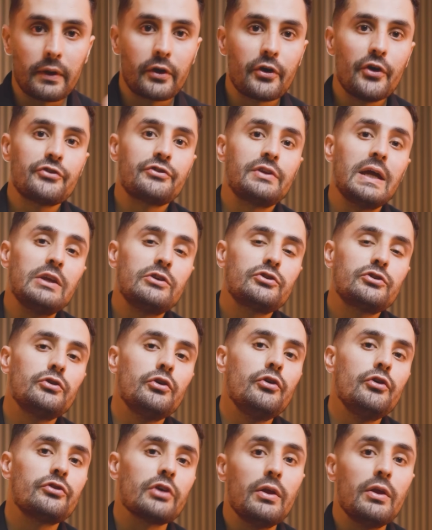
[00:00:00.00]
because they
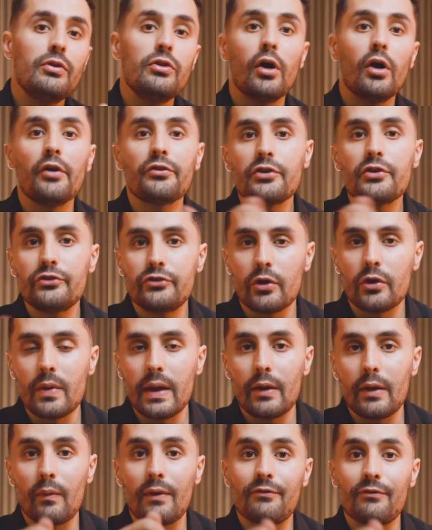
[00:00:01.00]
choose not to do
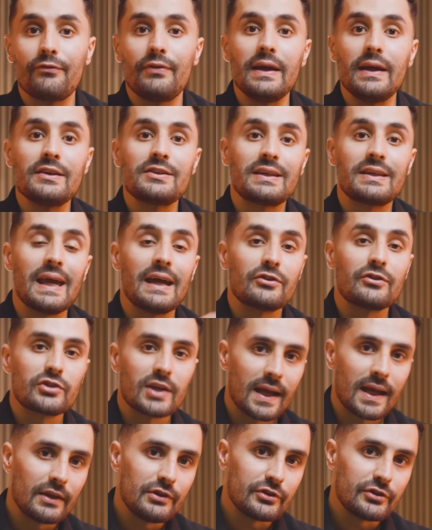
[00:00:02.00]
it when things get
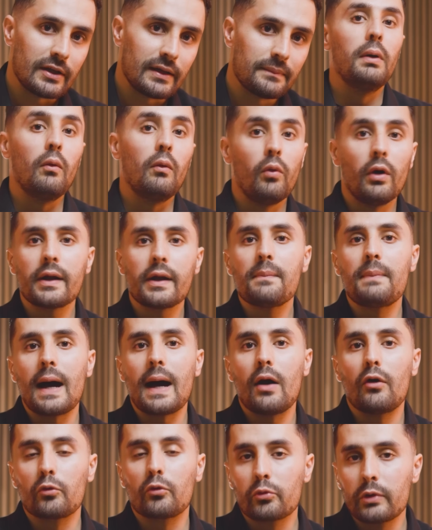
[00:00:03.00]
challenging. But what
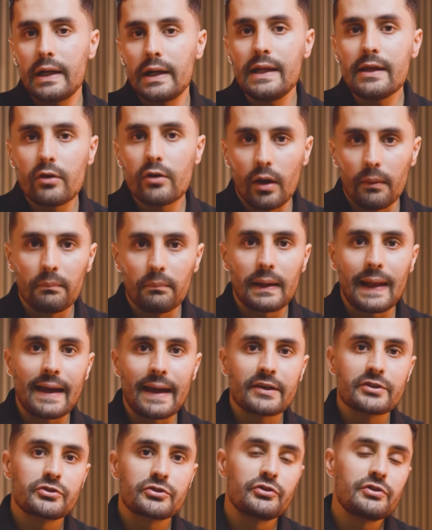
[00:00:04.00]
about really
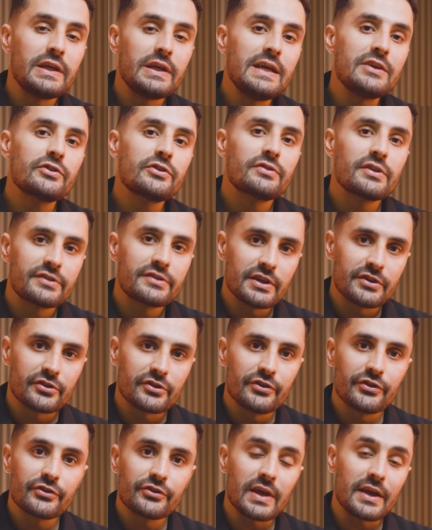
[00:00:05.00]
complex strategic
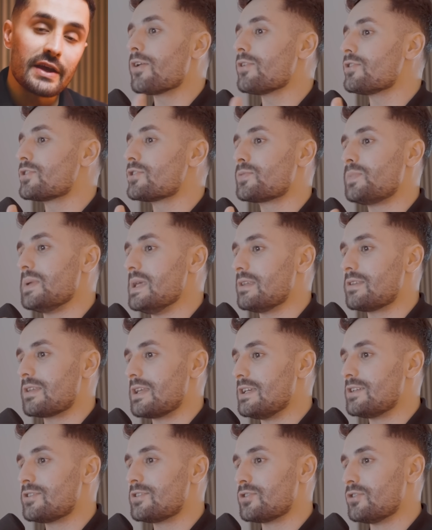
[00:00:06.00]
decisions senior
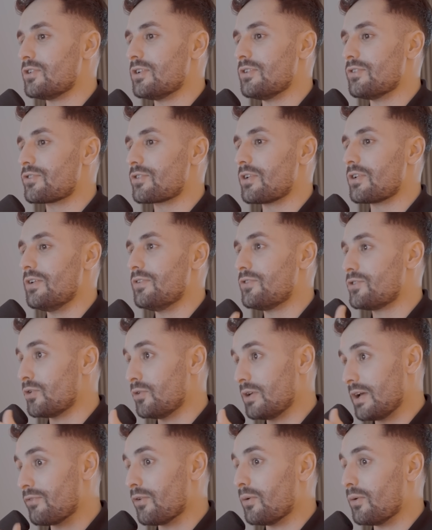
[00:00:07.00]
engineers and solutions
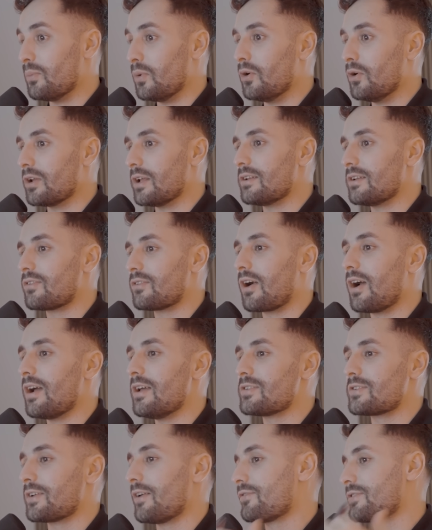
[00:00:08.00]
architects make
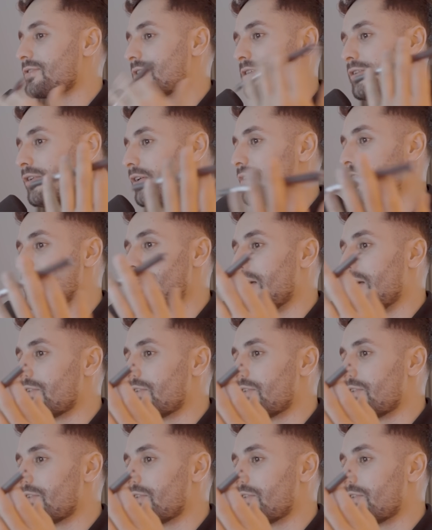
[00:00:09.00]
every single